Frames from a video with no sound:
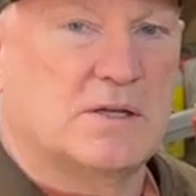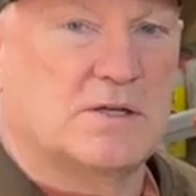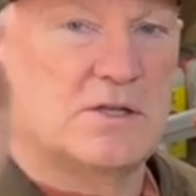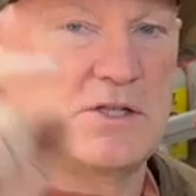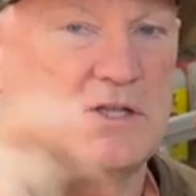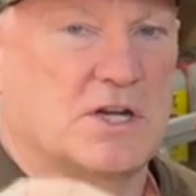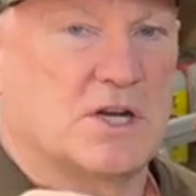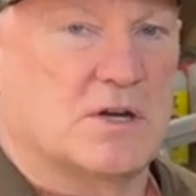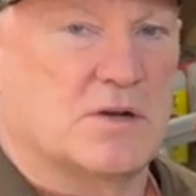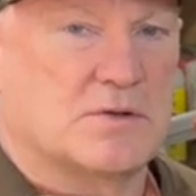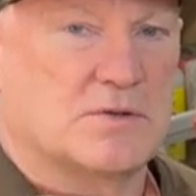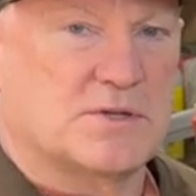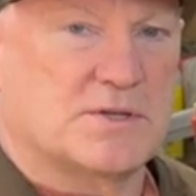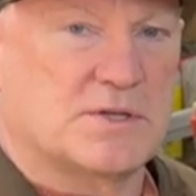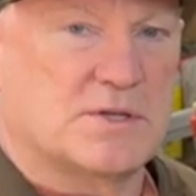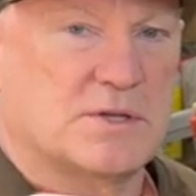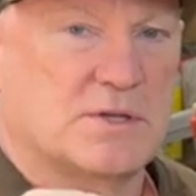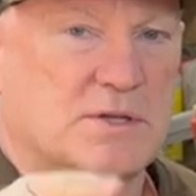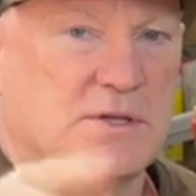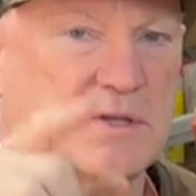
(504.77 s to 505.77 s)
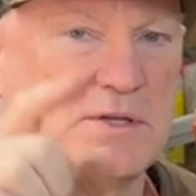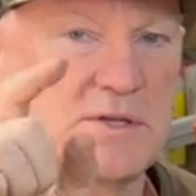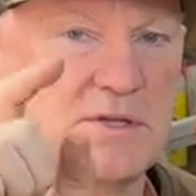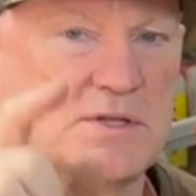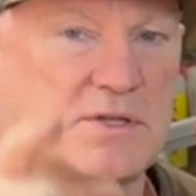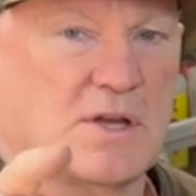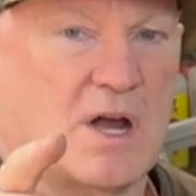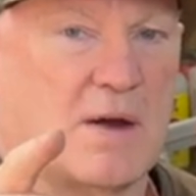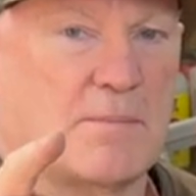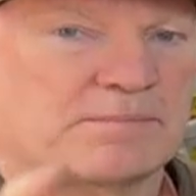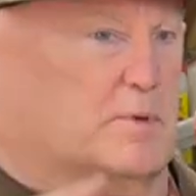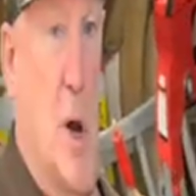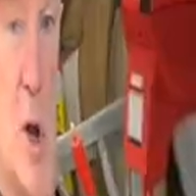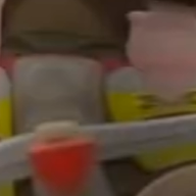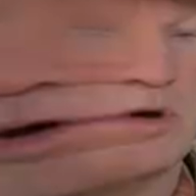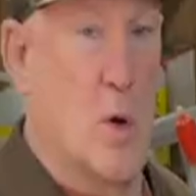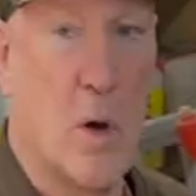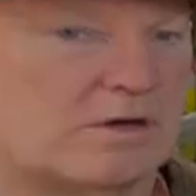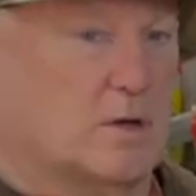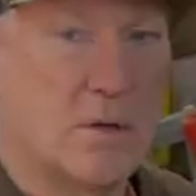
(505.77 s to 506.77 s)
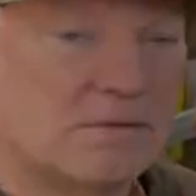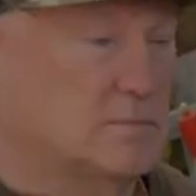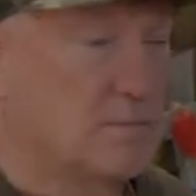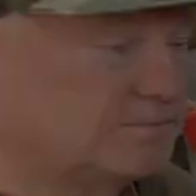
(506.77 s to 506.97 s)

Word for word: Cheers. Stop recording.